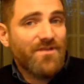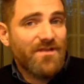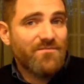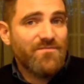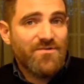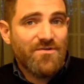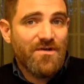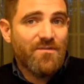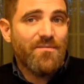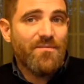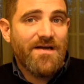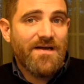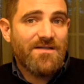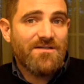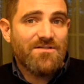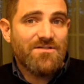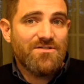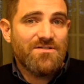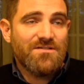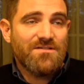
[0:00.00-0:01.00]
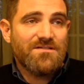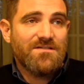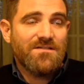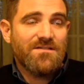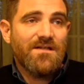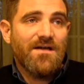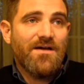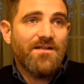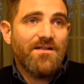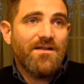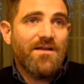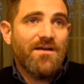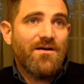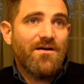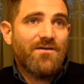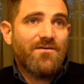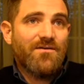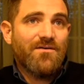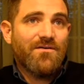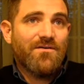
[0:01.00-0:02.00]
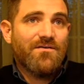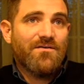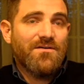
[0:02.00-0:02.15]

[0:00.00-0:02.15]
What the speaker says: them during passages to allow the character